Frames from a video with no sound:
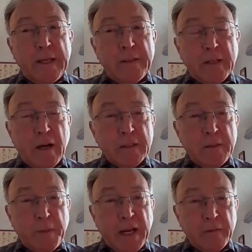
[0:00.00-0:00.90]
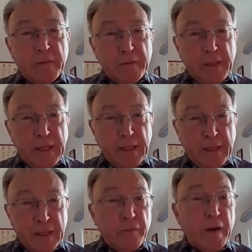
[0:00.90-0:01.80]
had talked about the
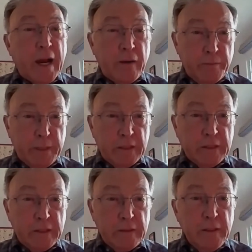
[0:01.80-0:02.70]
environment.